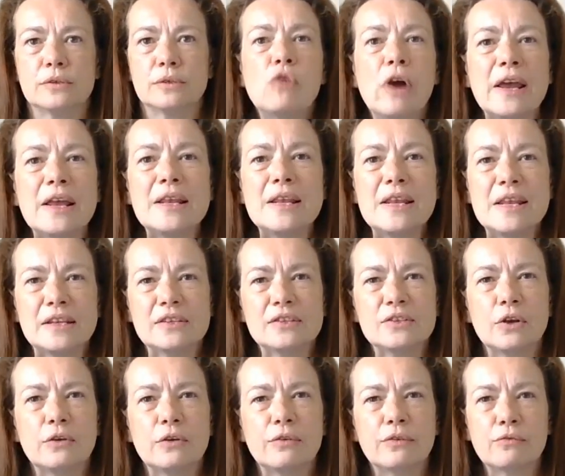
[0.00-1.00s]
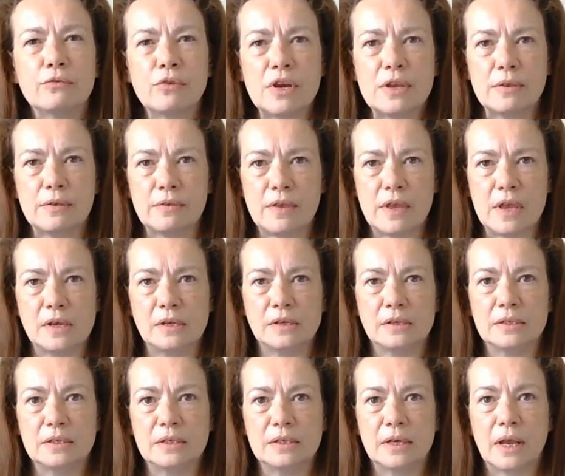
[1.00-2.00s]
Write a list of 3
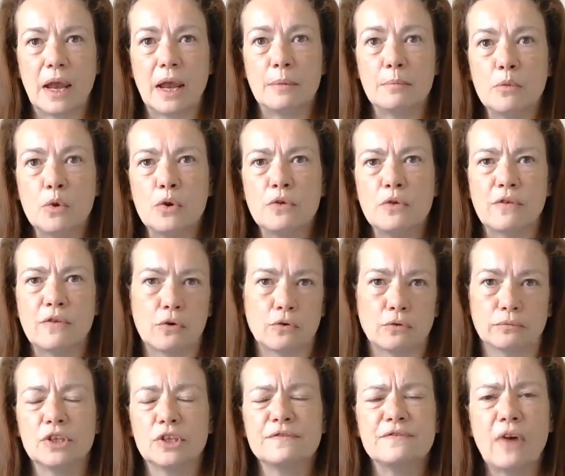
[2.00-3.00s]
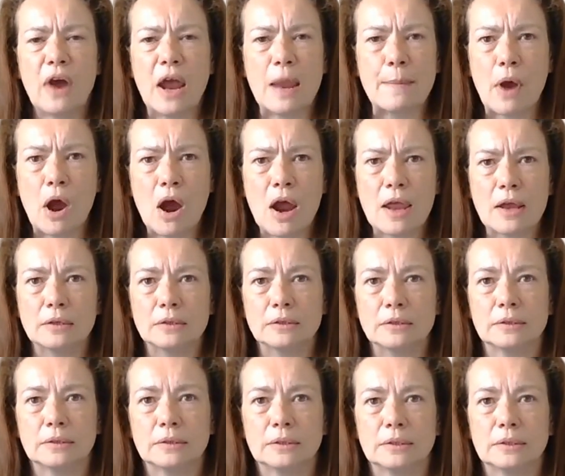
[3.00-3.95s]
things and move on. Just vibe higher.